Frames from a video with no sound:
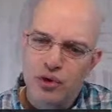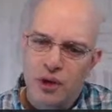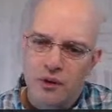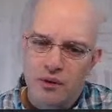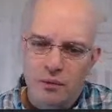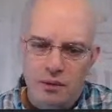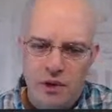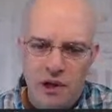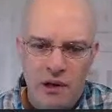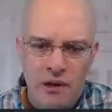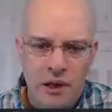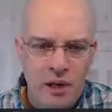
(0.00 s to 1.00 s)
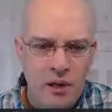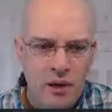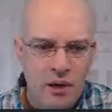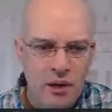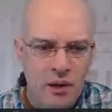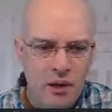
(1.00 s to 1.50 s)
there, which is kind of neat.
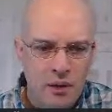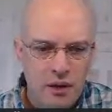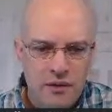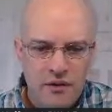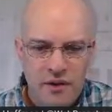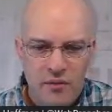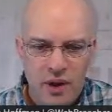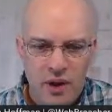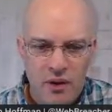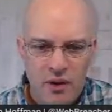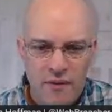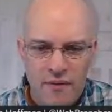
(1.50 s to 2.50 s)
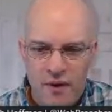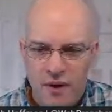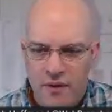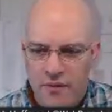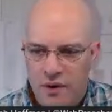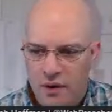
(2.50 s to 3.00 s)
Let's see if we can go to the front of
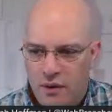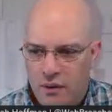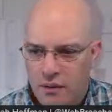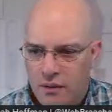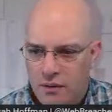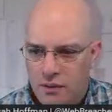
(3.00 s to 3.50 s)
the vehicle.